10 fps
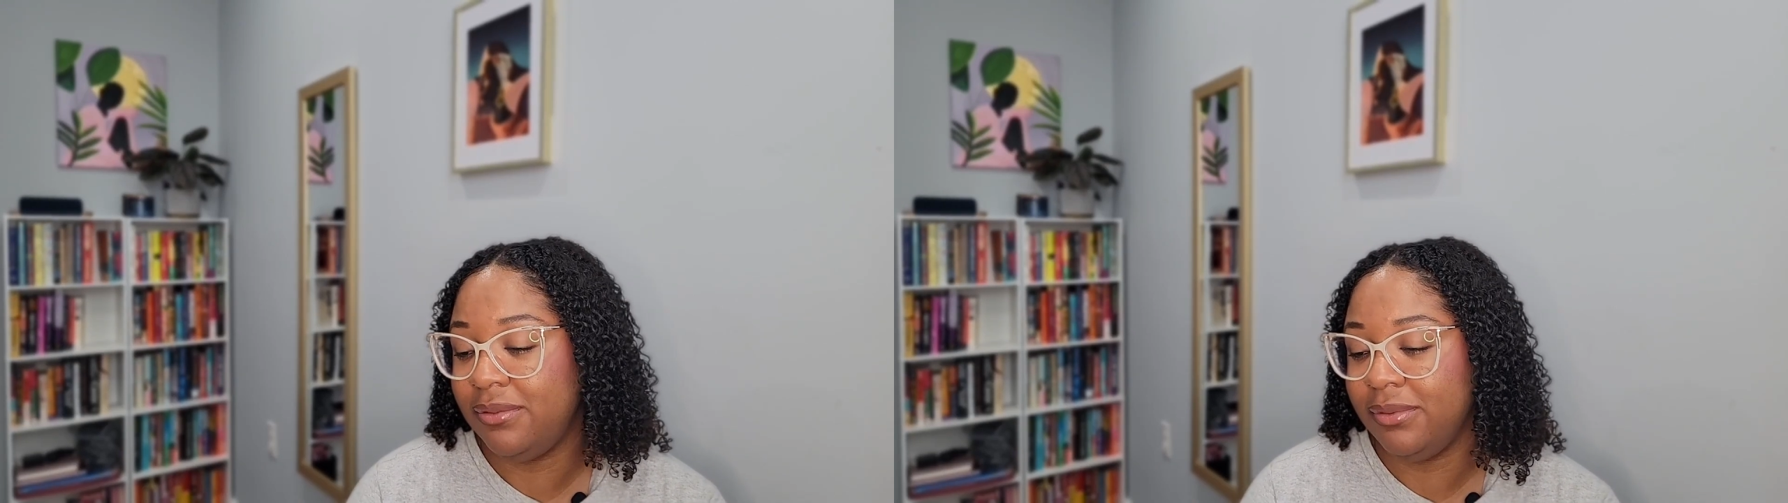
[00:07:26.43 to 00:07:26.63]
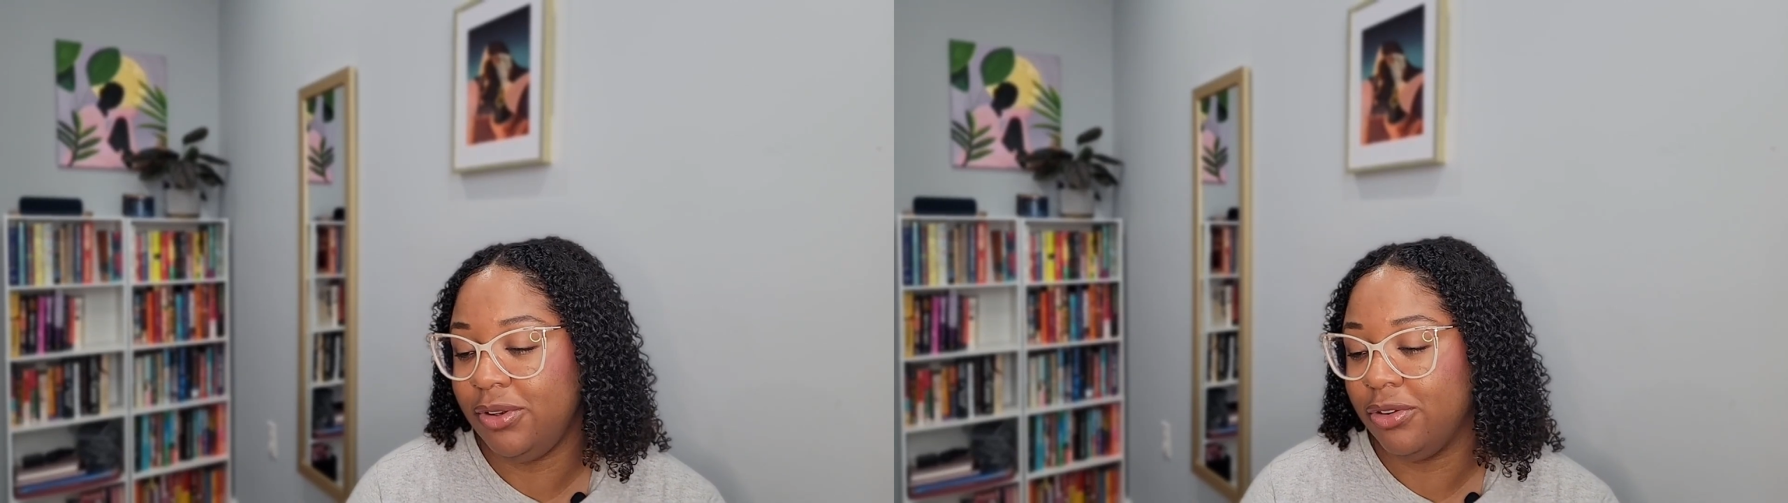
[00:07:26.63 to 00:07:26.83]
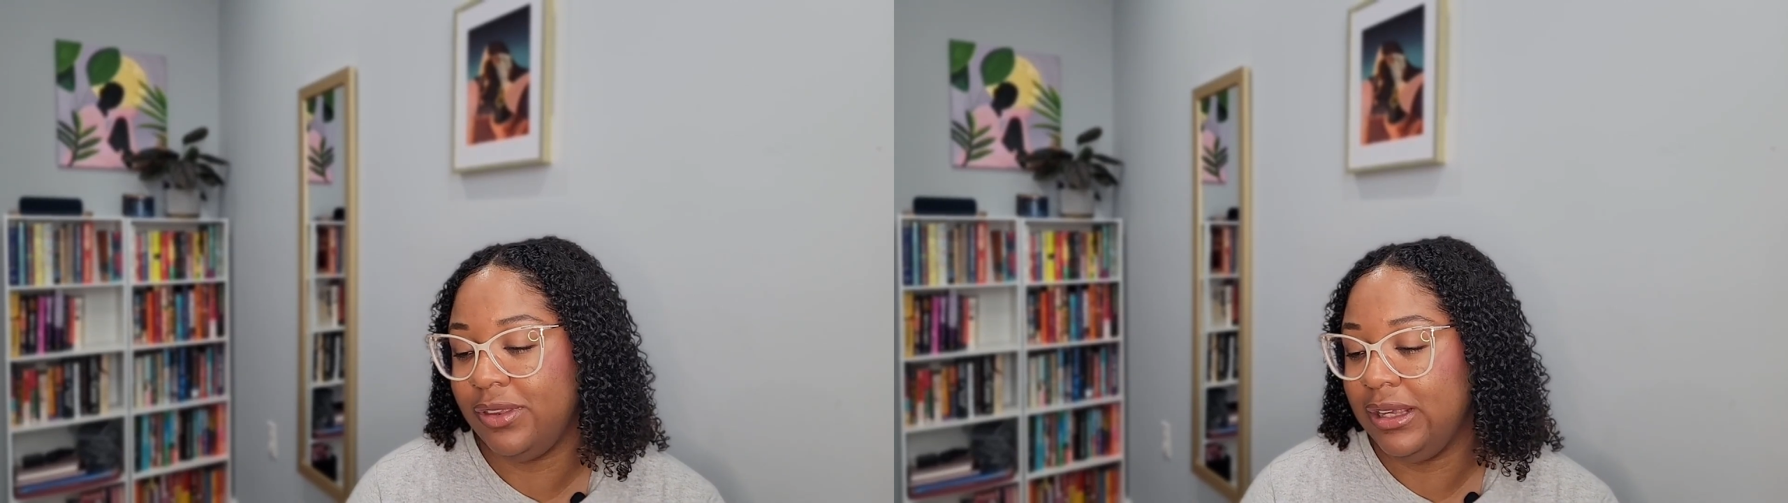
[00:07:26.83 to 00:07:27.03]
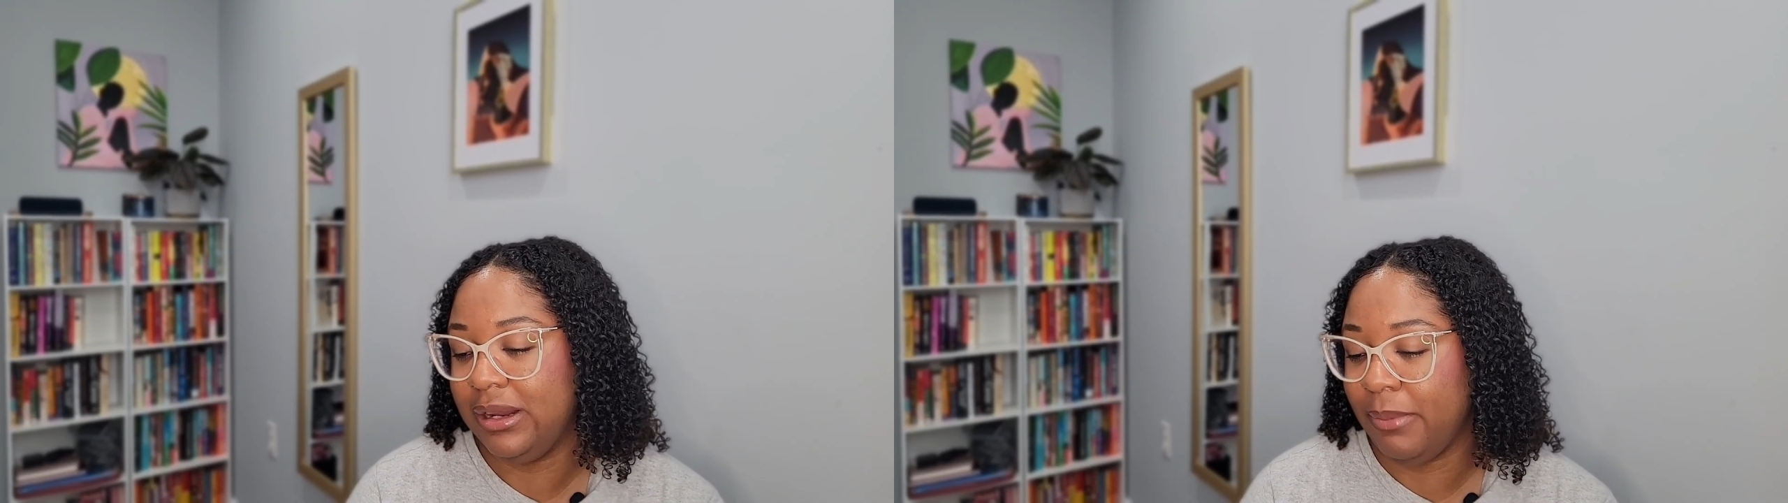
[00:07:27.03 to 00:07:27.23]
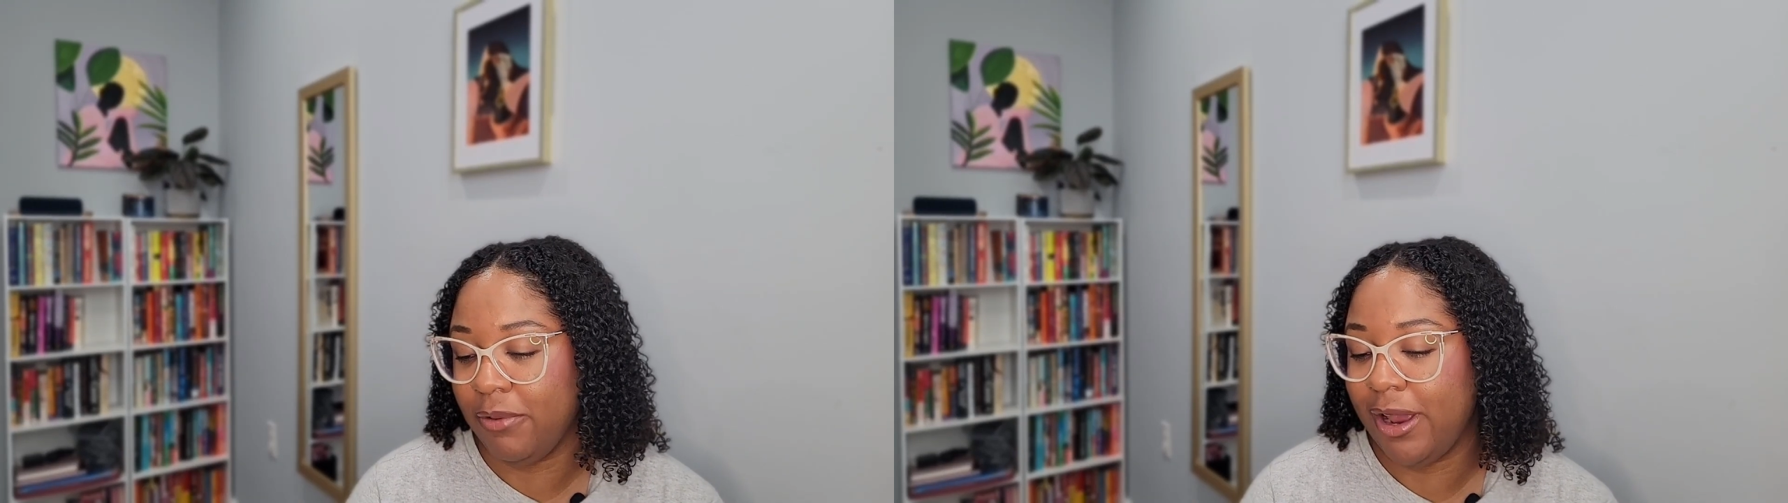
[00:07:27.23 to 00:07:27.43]
you'll see it
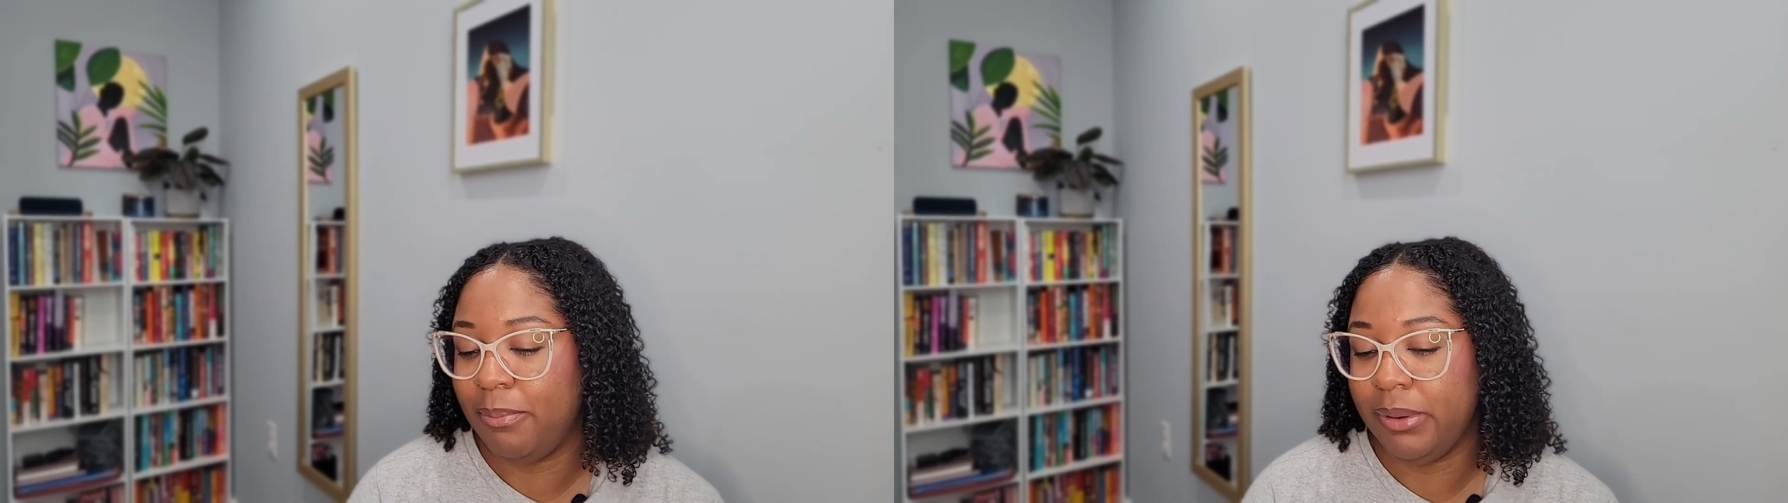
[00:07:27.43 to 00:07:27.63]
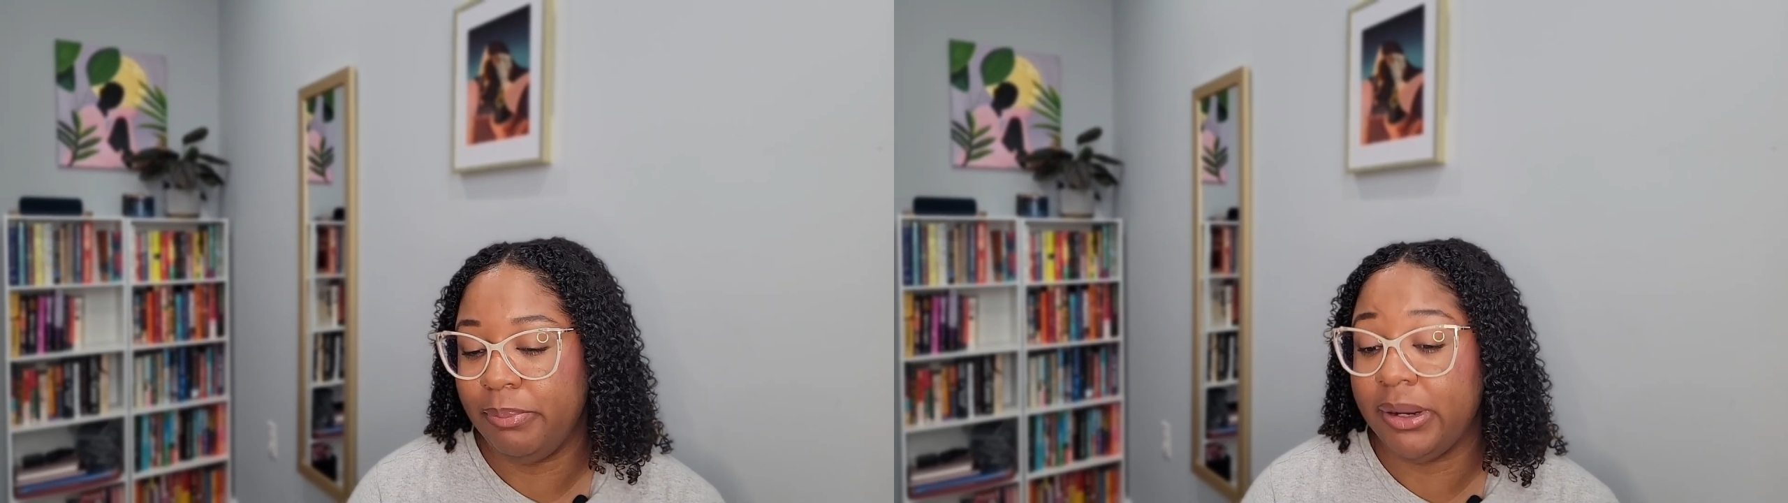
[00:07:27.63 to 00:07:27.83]
in my wrap up,